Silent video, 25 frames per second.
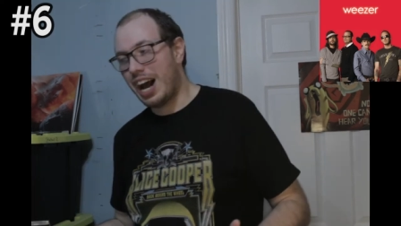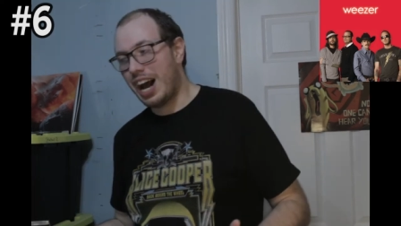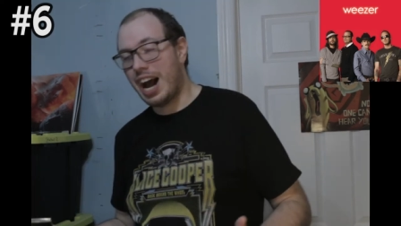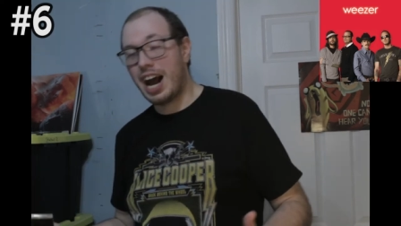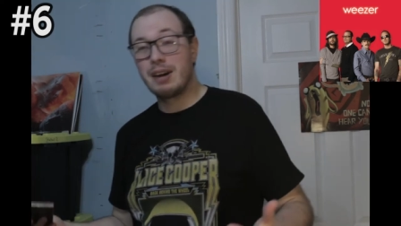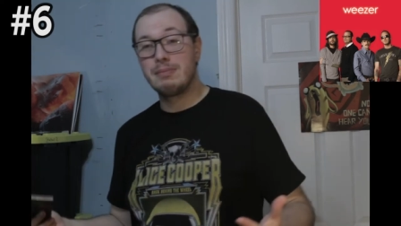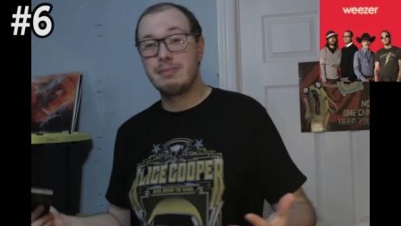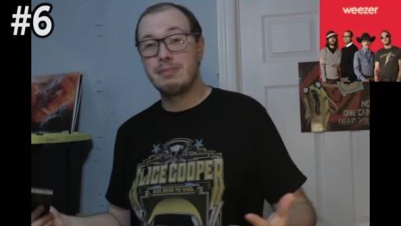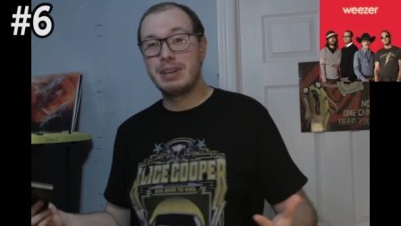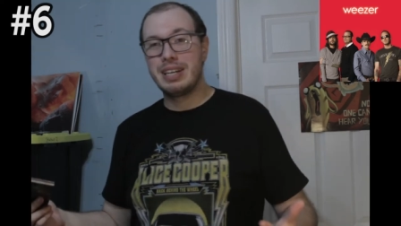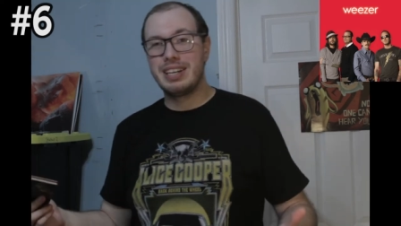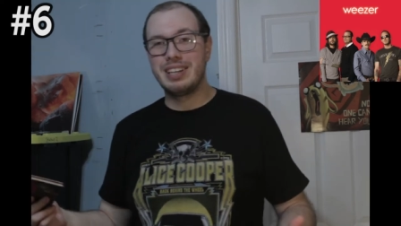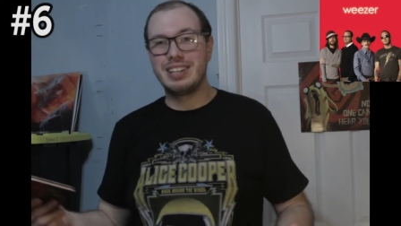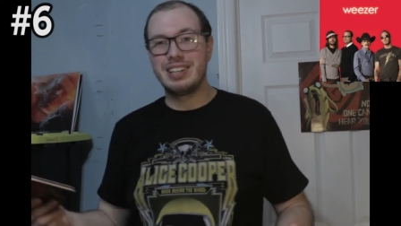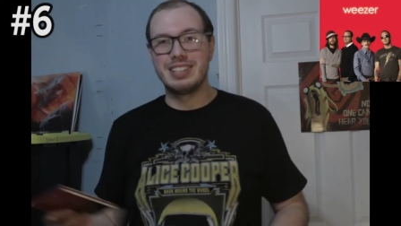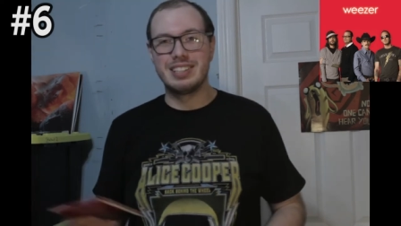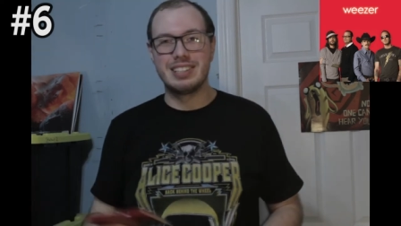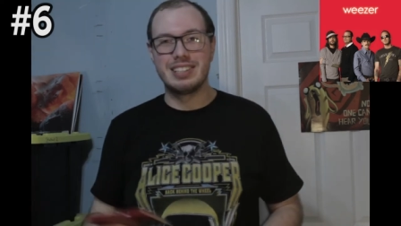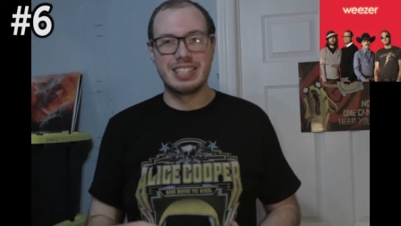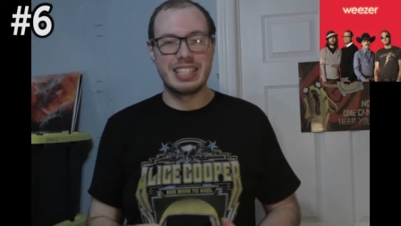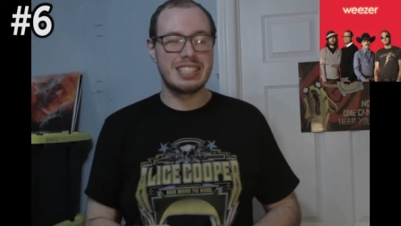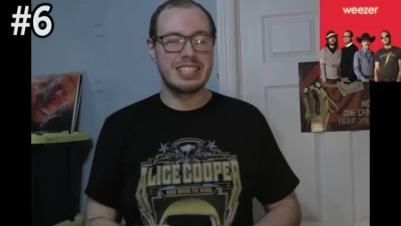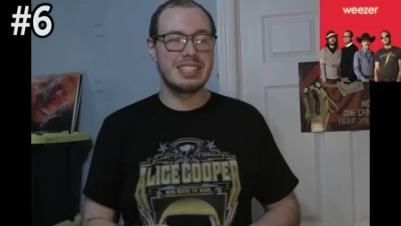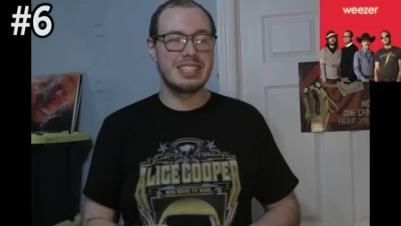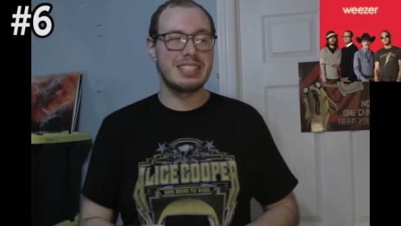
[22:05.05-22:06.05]
I mean
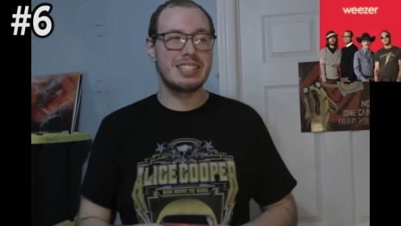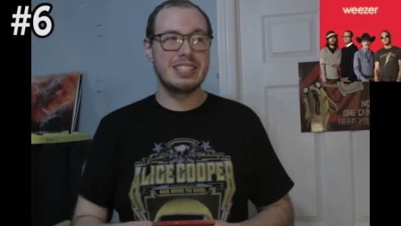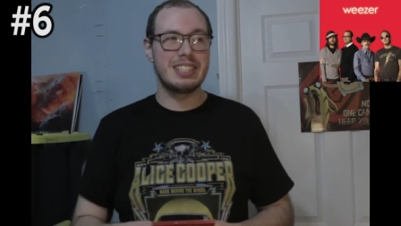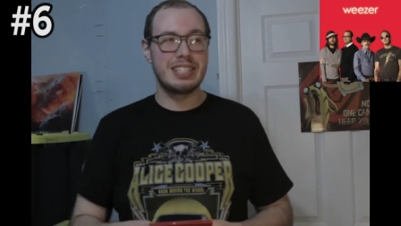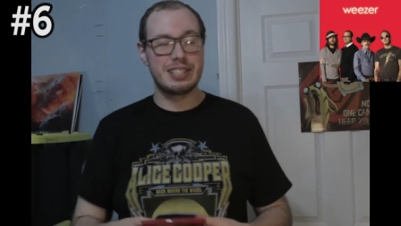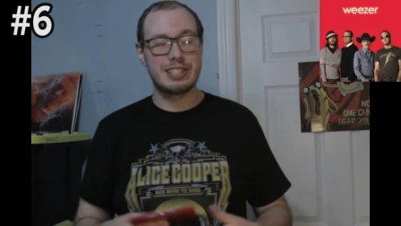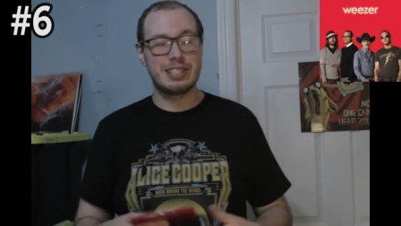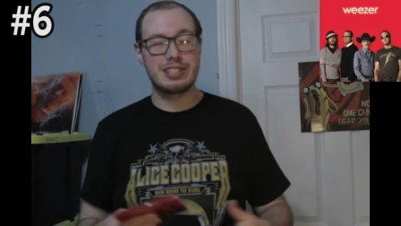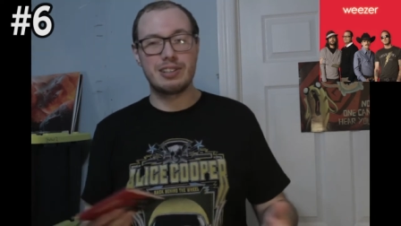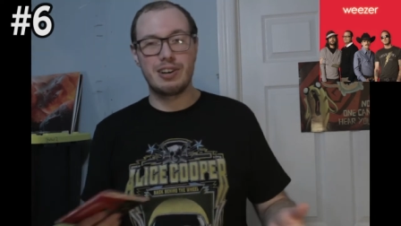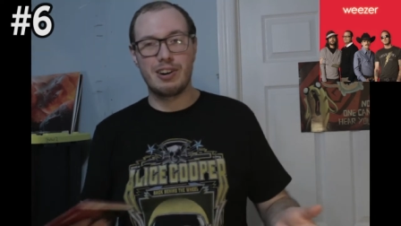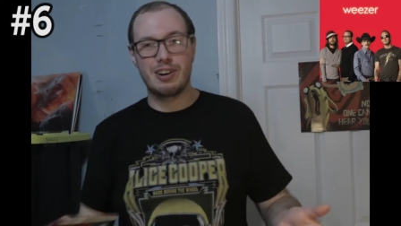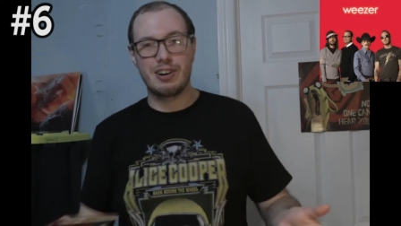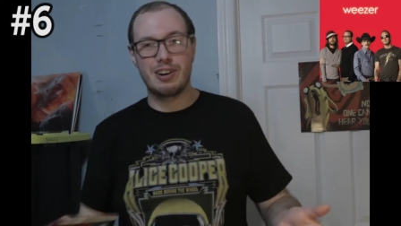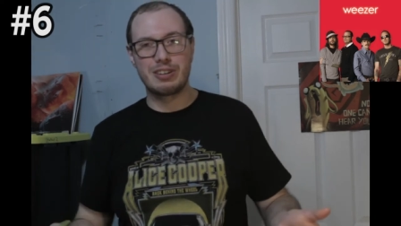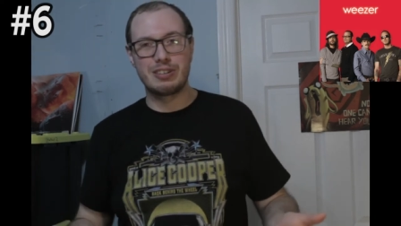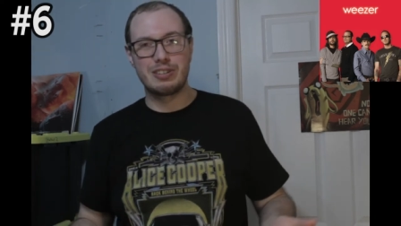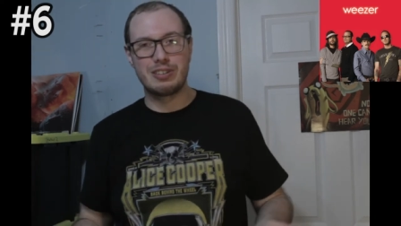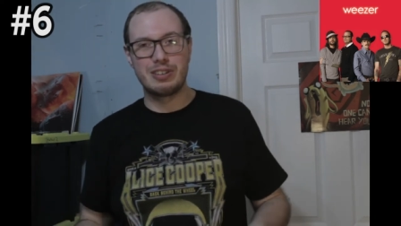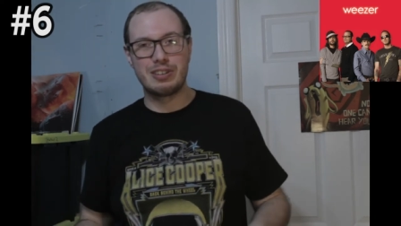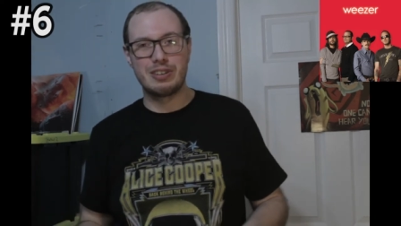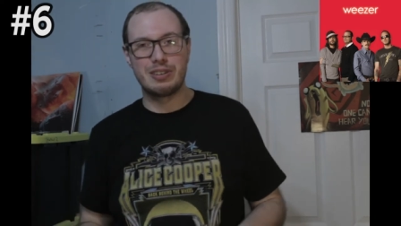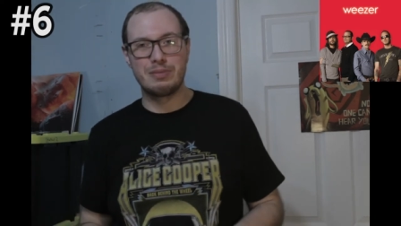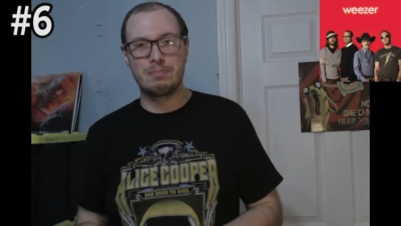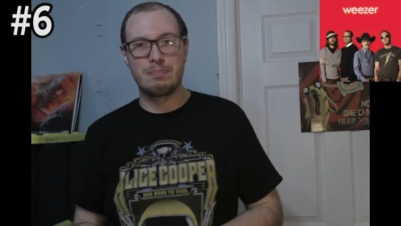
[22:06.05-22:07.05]
this this song
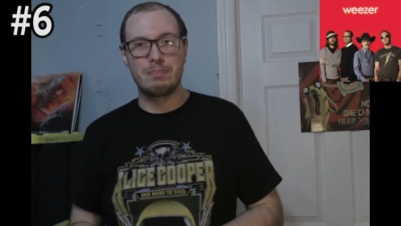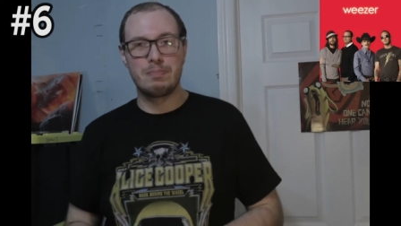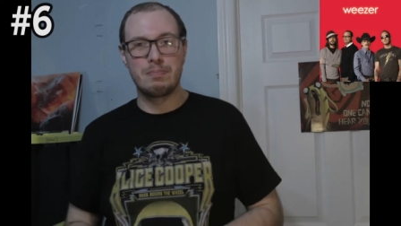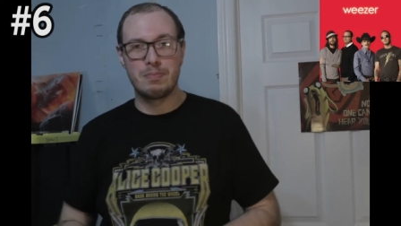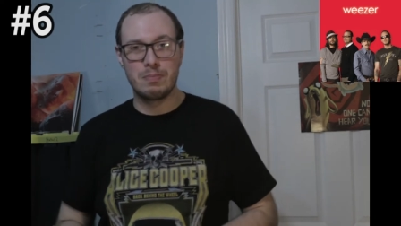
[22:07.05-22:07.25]
could